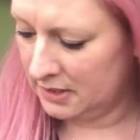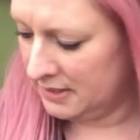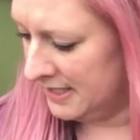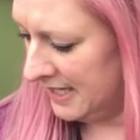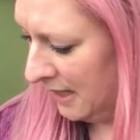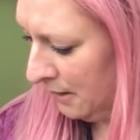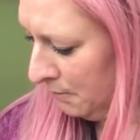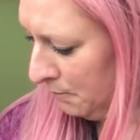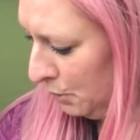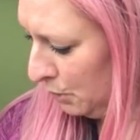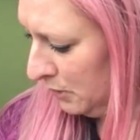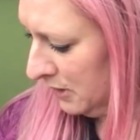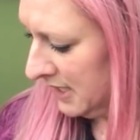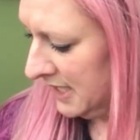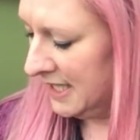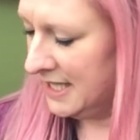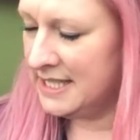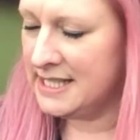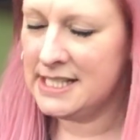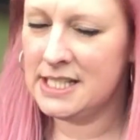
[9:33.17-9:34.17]
down
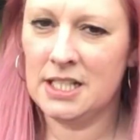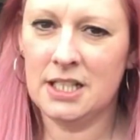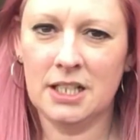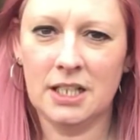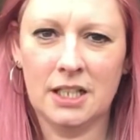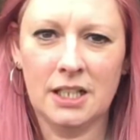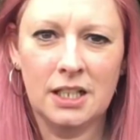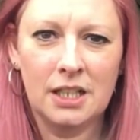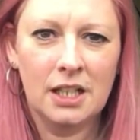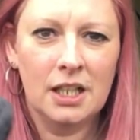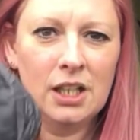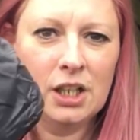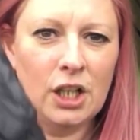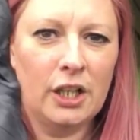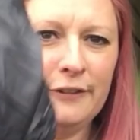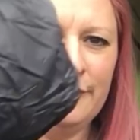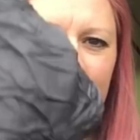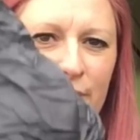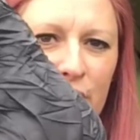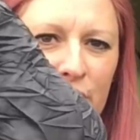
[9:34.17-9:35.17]
booties
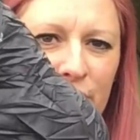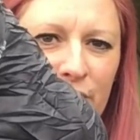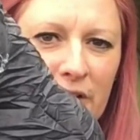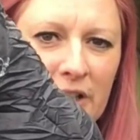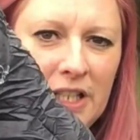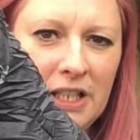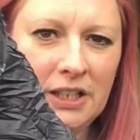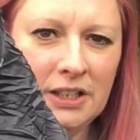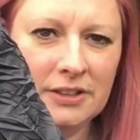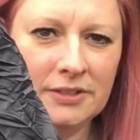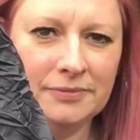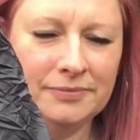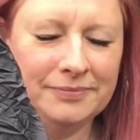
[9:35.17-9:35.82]
go fleefy.